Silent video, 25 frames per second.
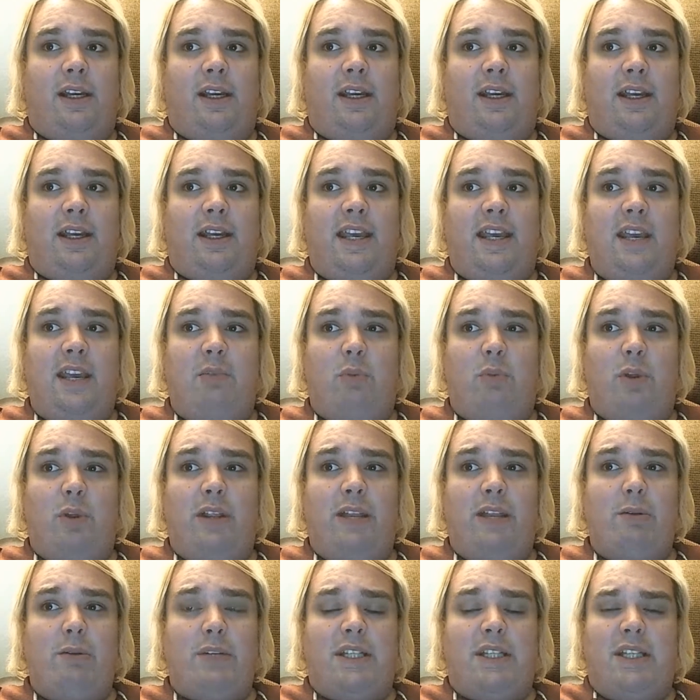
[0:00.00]
he really
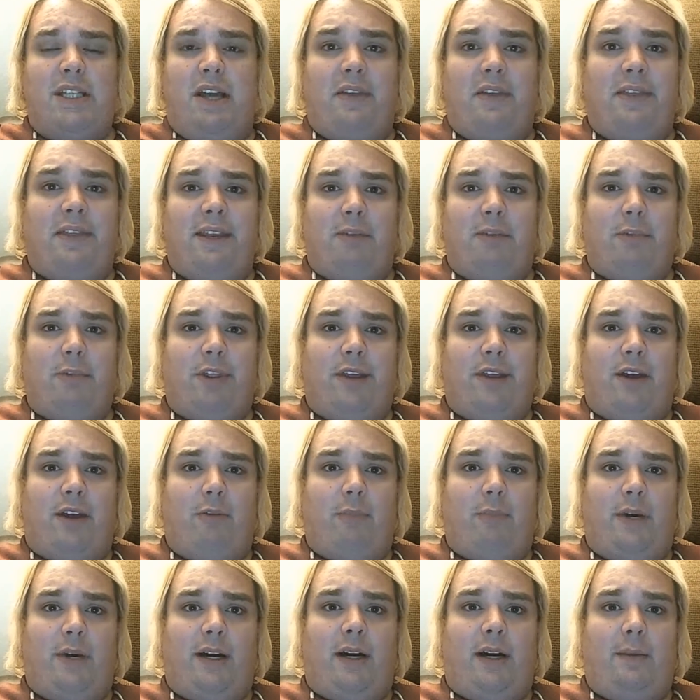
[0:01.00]
was nothing without
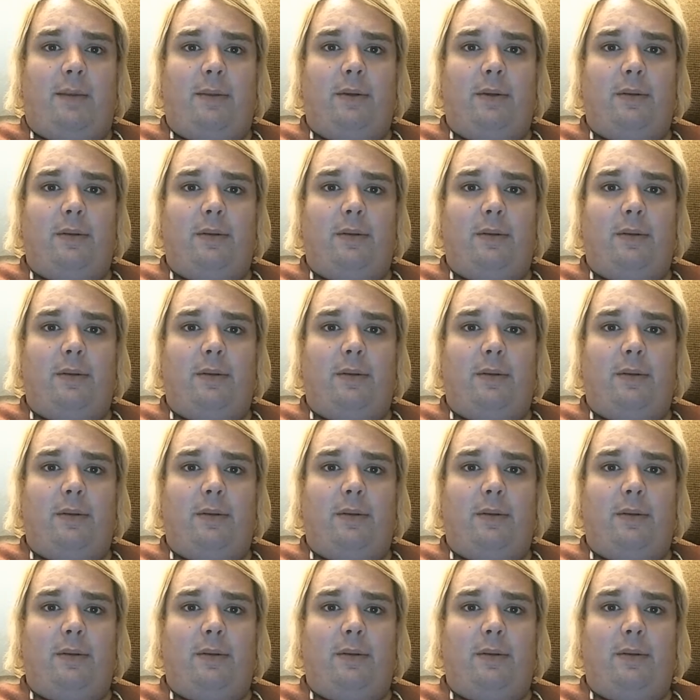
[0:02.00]
Mob.